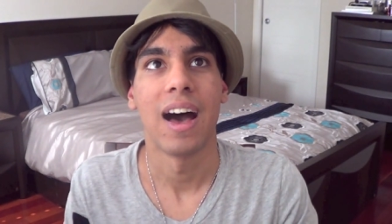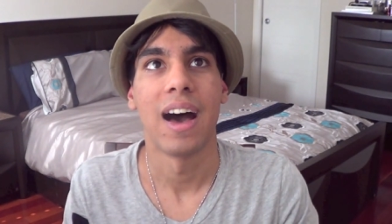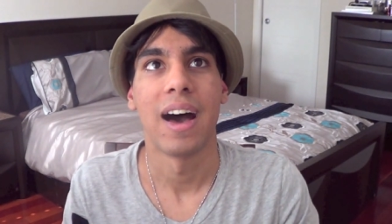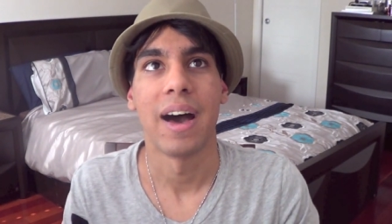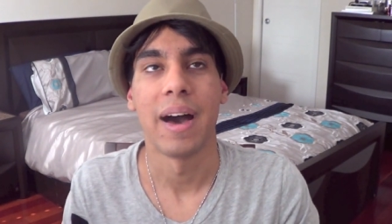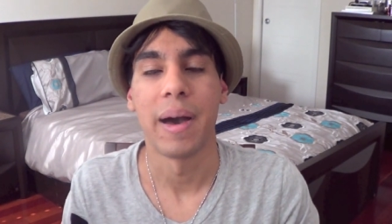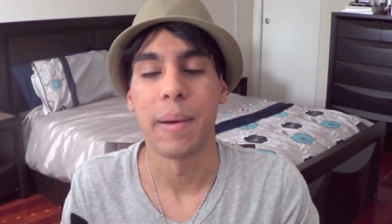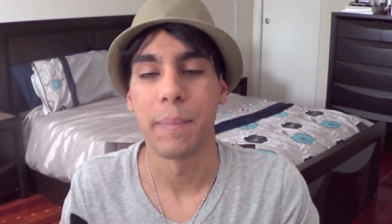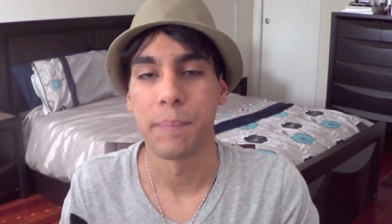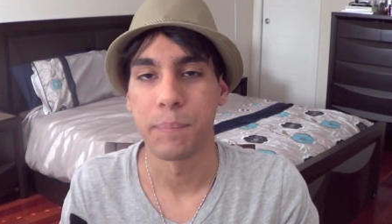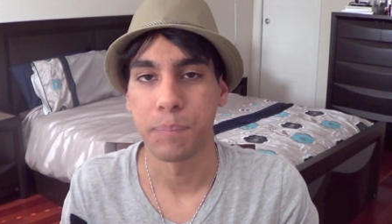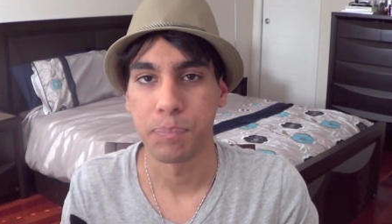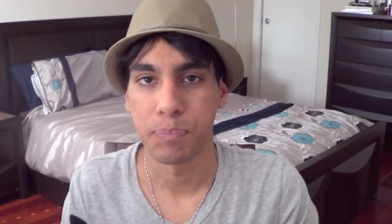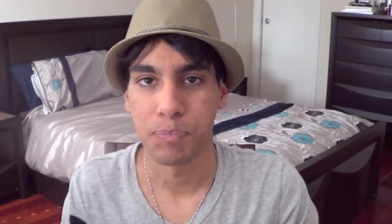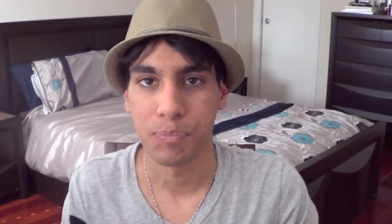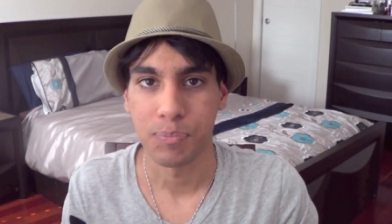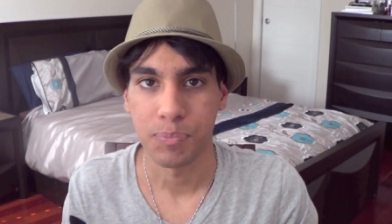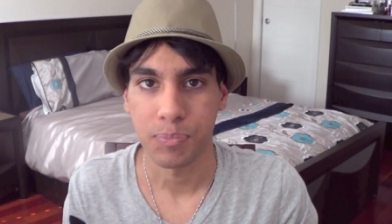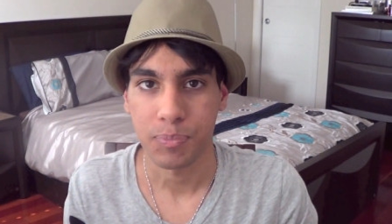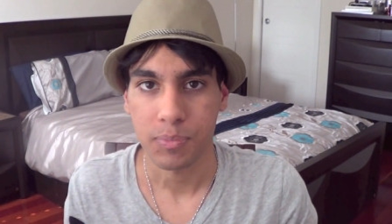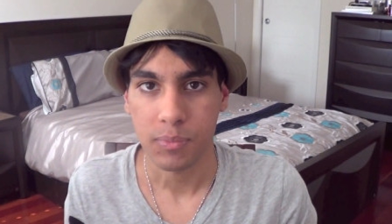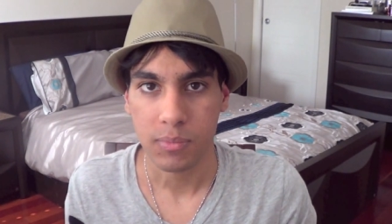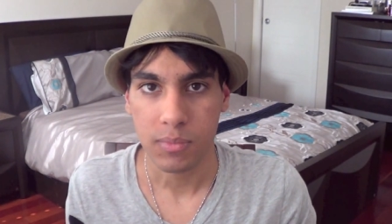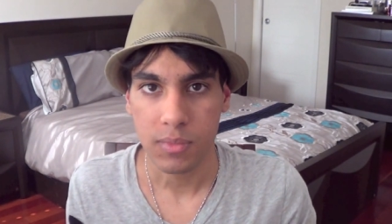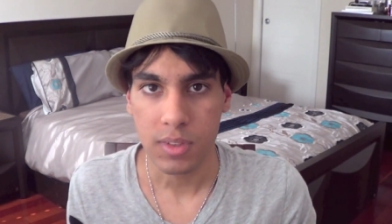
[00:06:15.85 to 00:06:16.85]
Um,
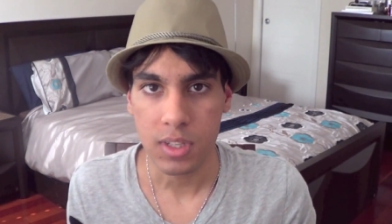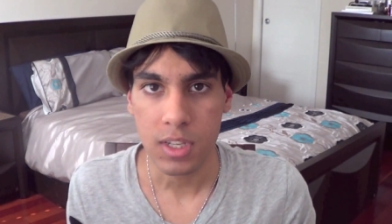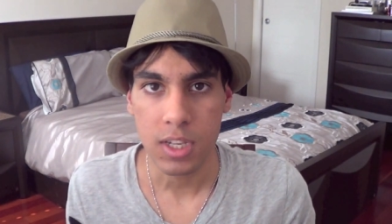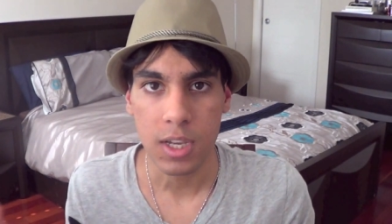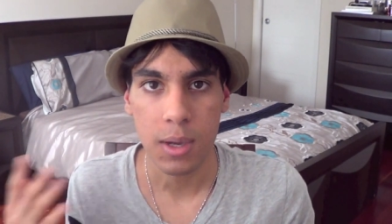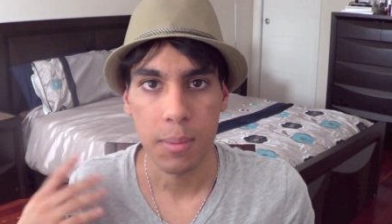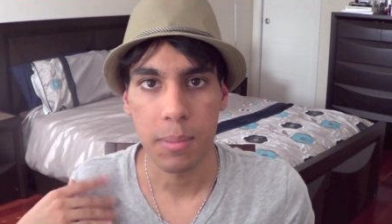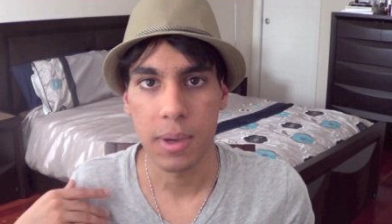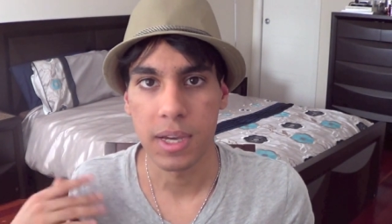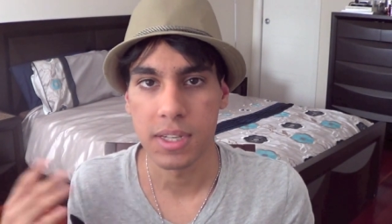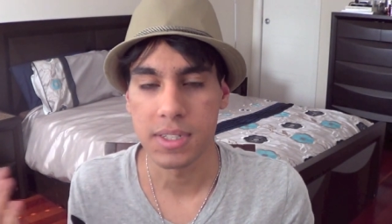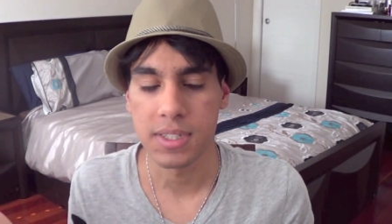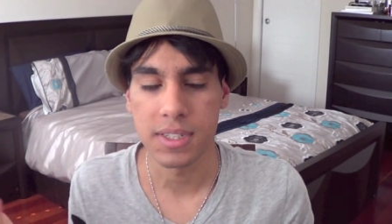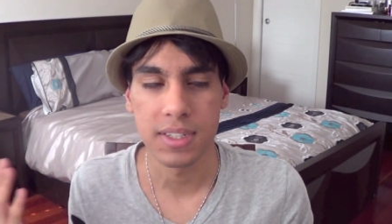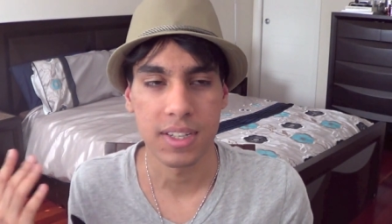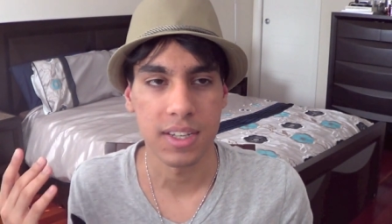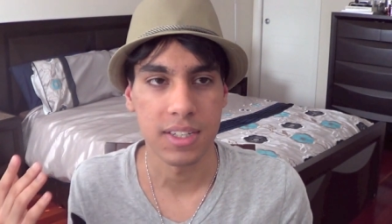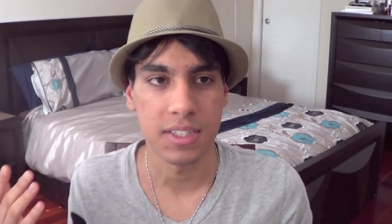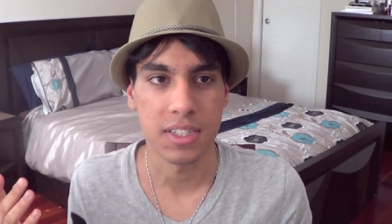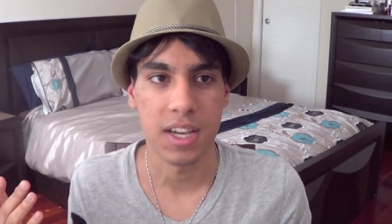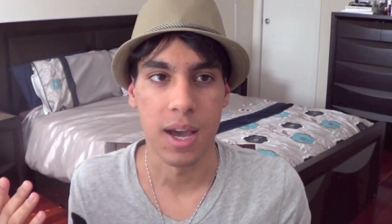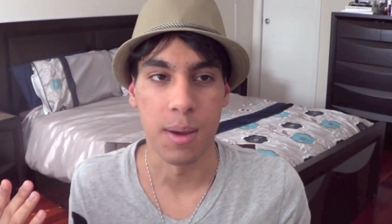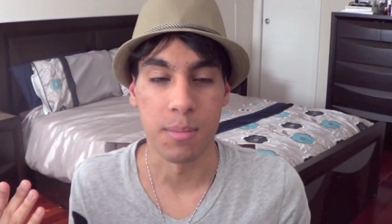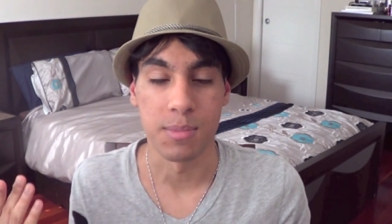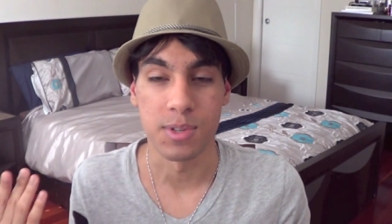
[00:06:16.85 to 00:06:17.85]
but I didn't
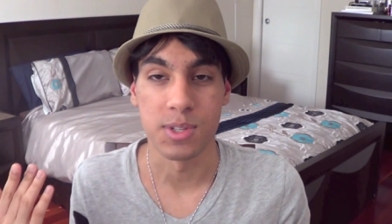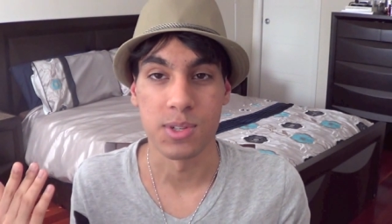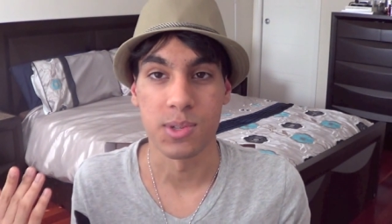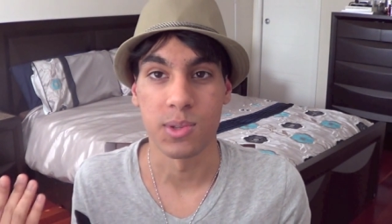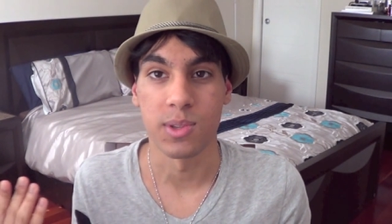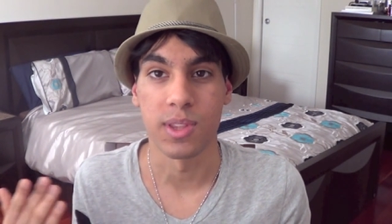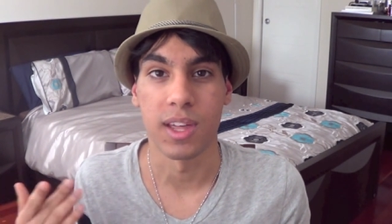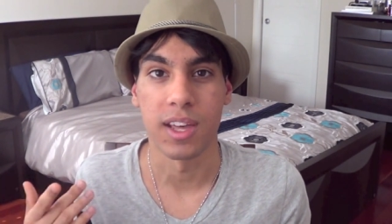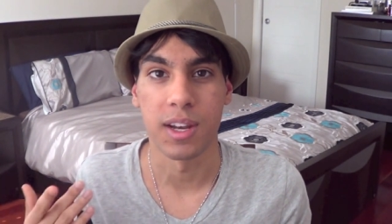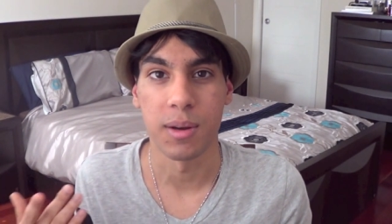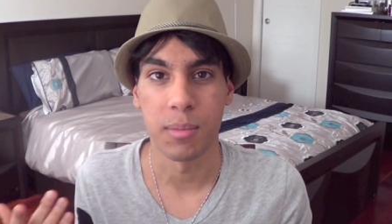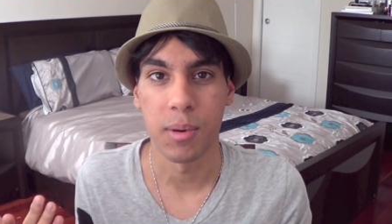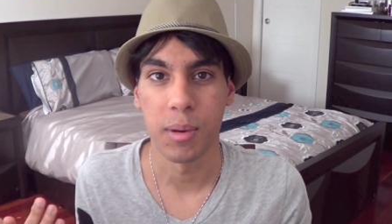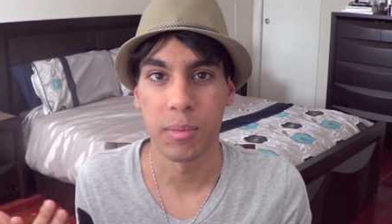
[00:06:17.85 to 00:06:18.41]
get time to do that.